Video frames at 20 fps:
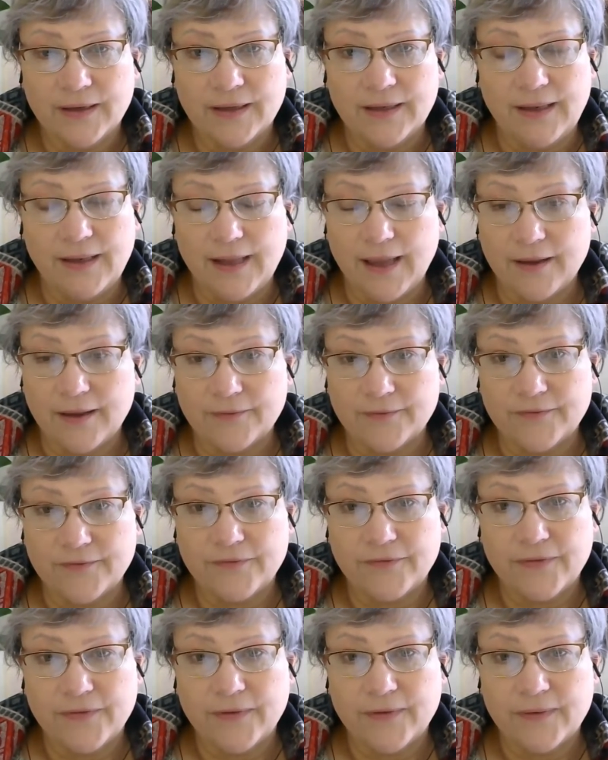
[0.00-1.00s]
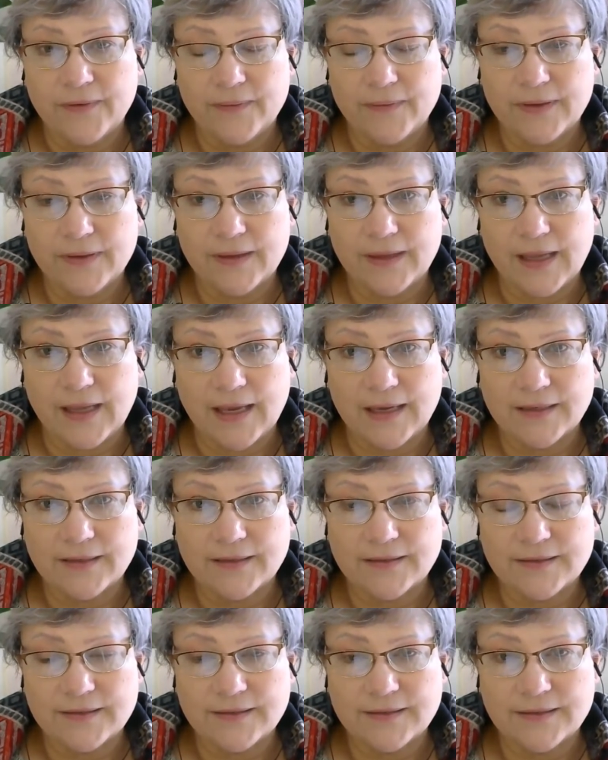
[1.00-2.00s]
love
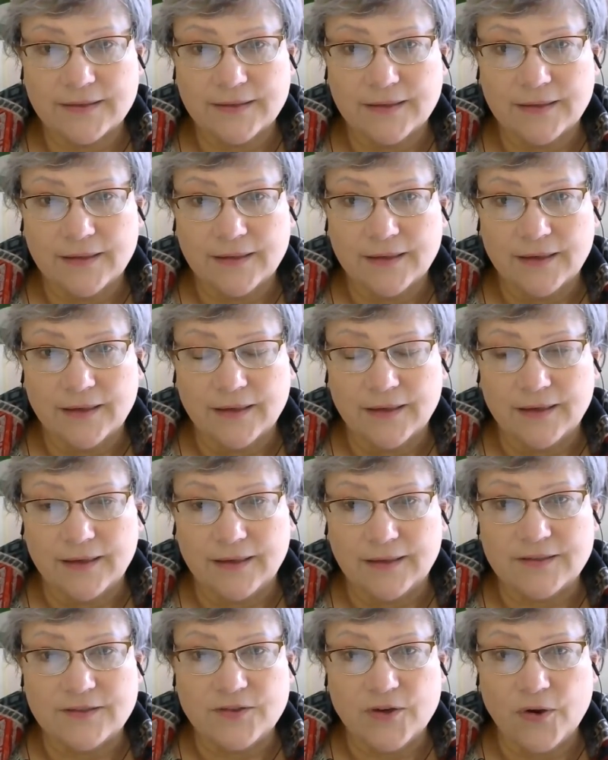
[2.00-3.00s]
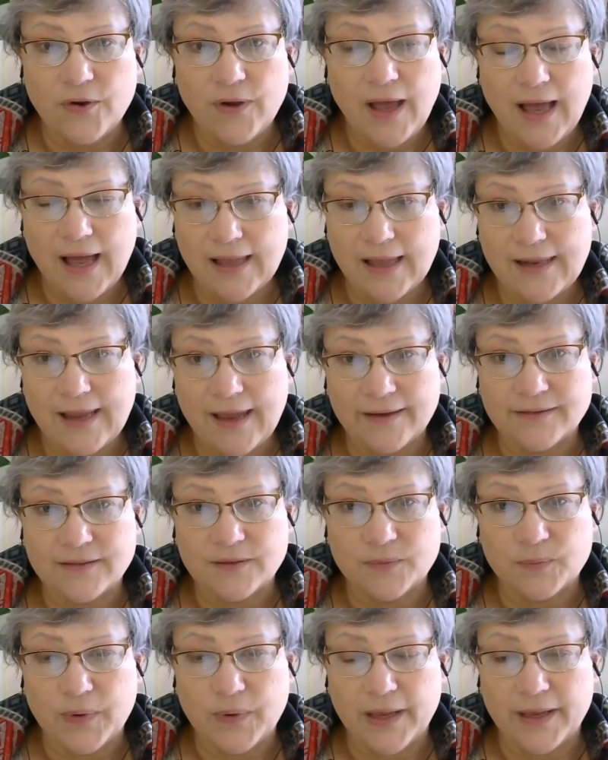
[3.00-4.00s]
that is so
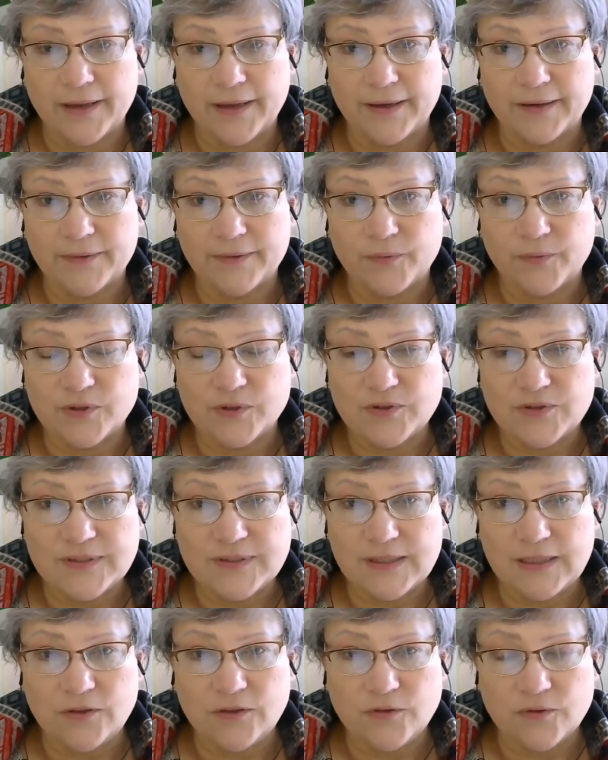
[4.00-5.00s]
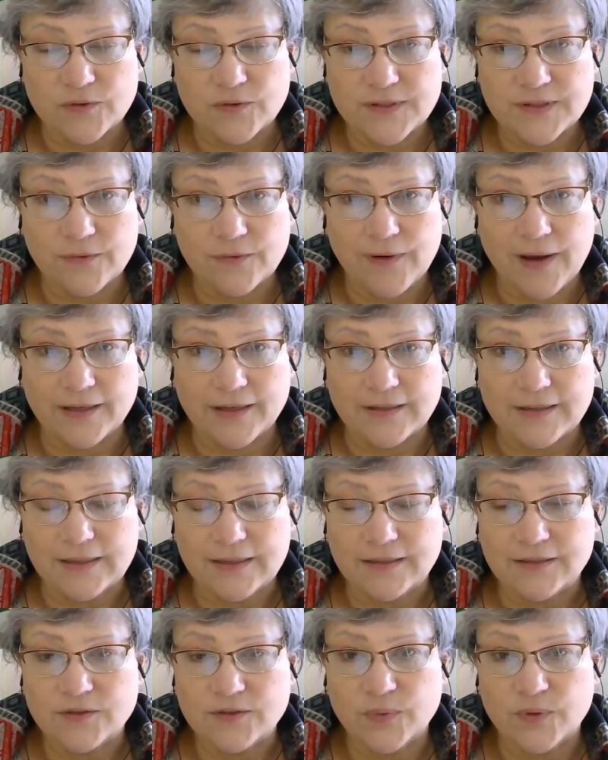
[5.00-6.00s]
highlighted by what you see in your
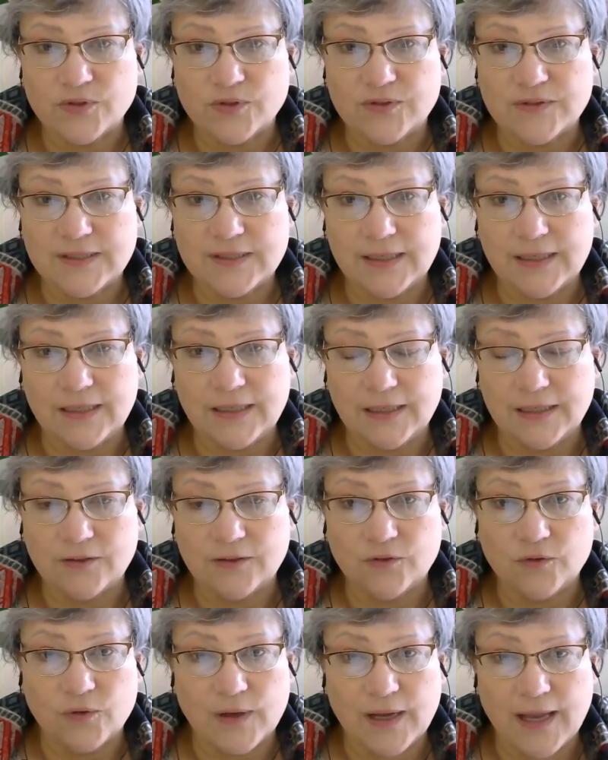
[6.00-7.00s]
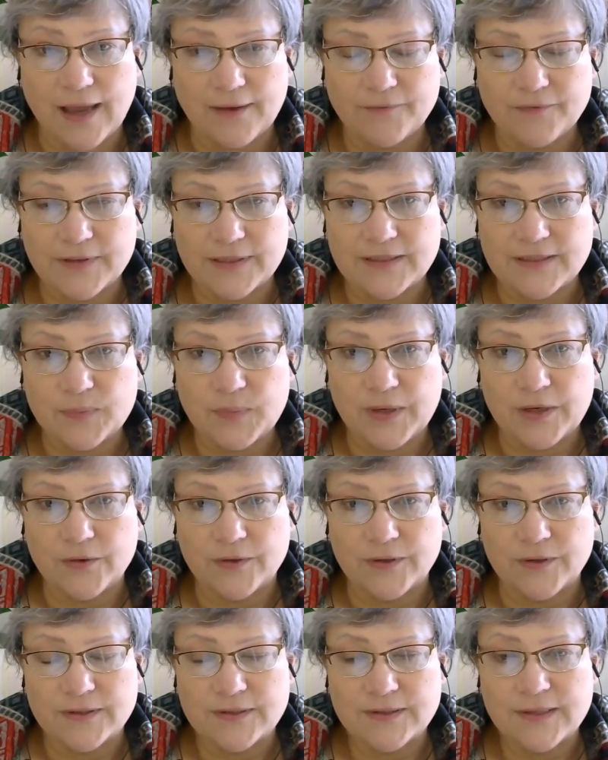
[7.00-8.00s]
surroundings, what you see in your life
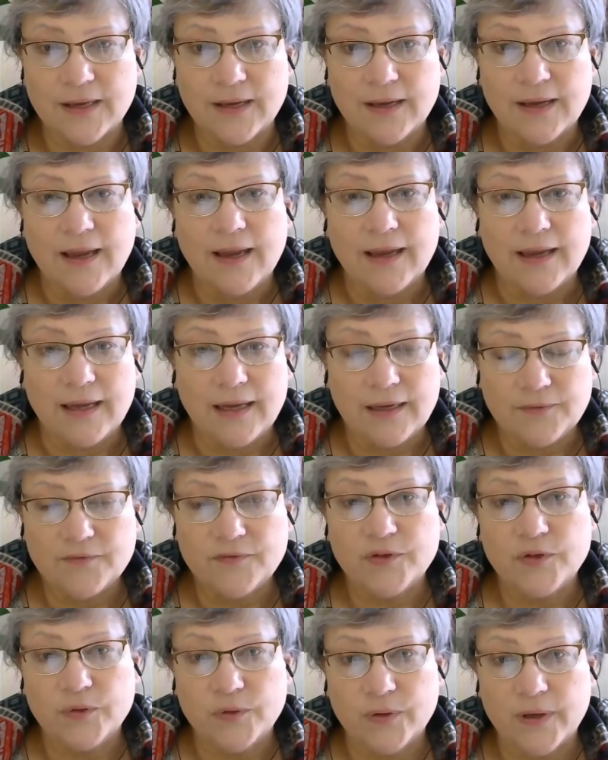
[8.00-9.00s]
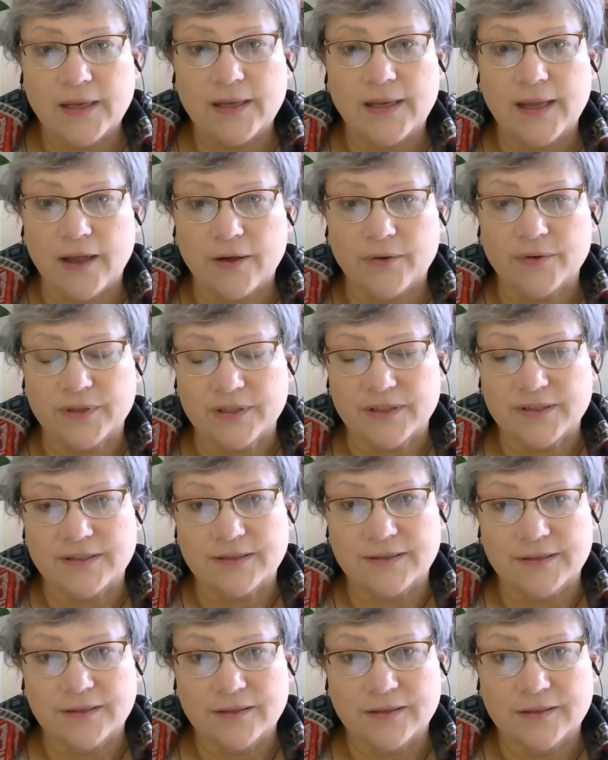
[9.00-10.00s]
experience, if you allow it
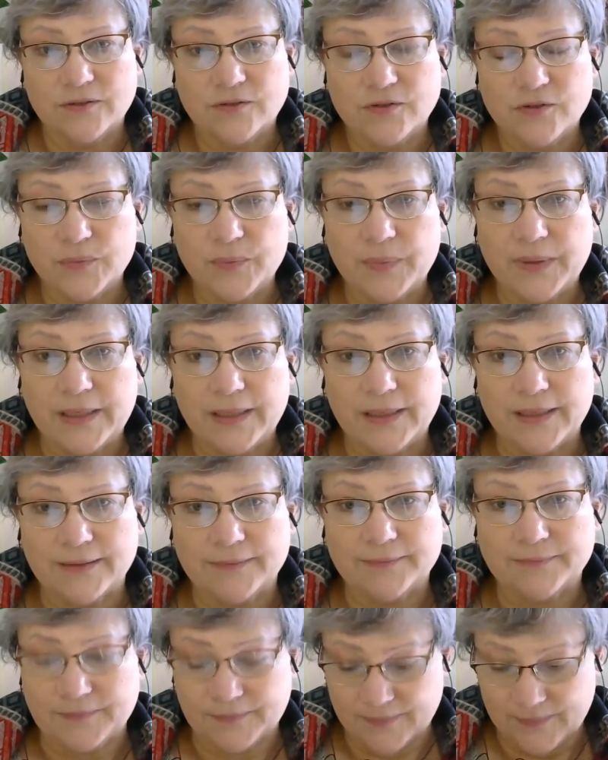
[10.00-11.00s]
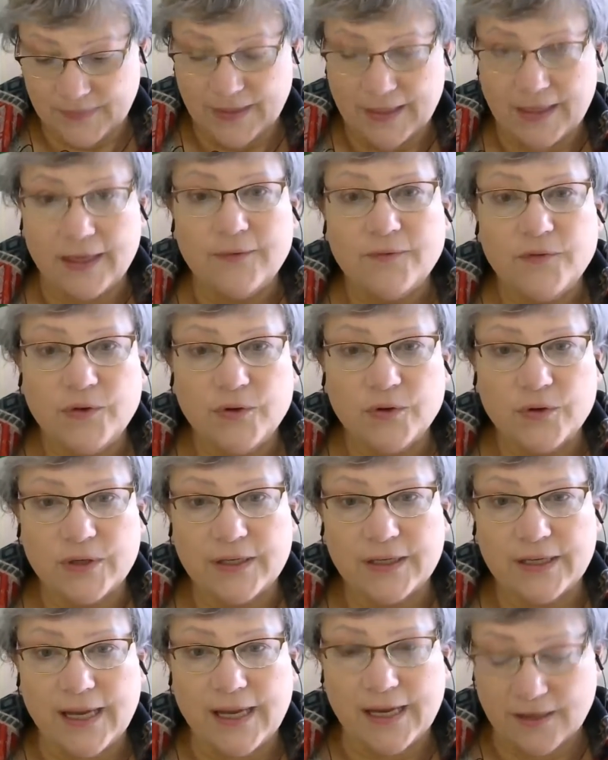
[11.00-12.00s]
to be, if you
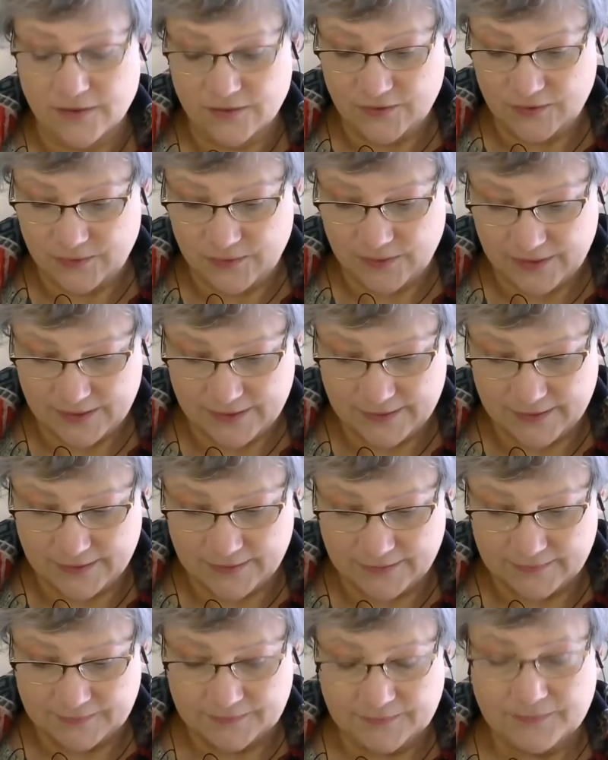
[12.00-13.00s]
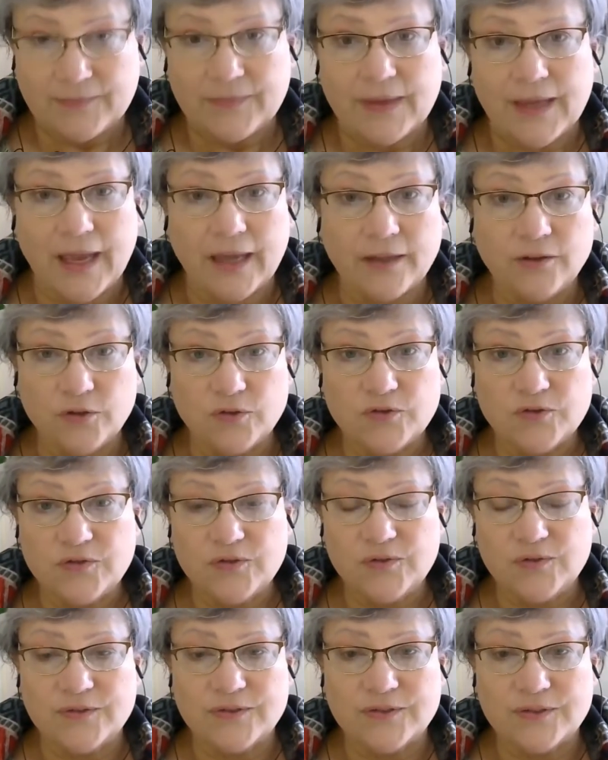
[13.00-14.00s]
connect to it, and you
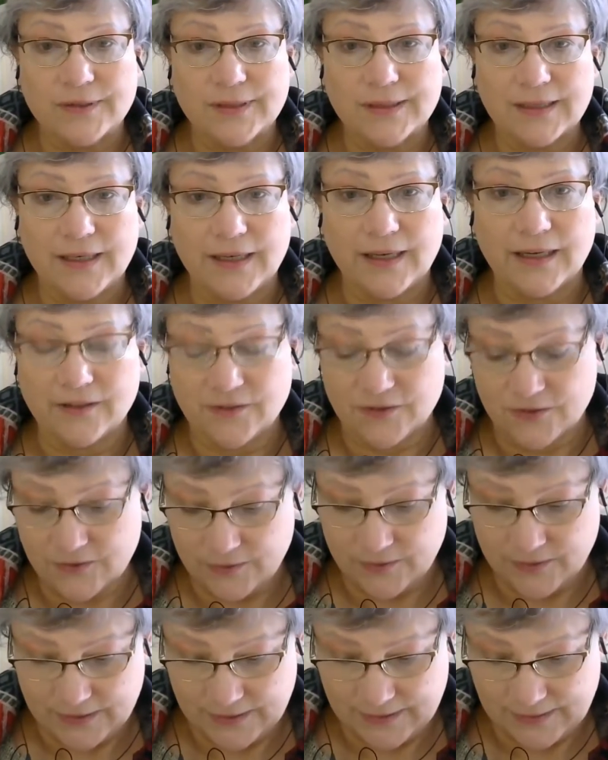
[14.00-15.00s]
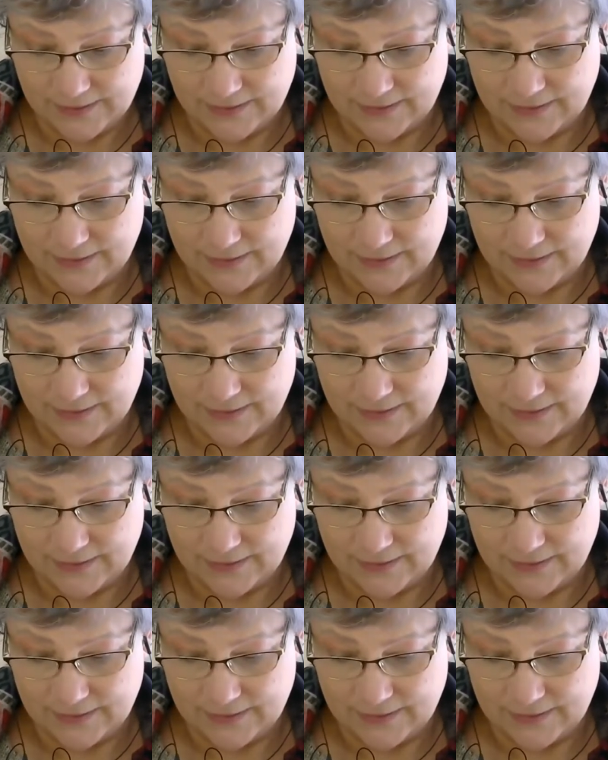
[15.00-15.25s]
choose to connect to it.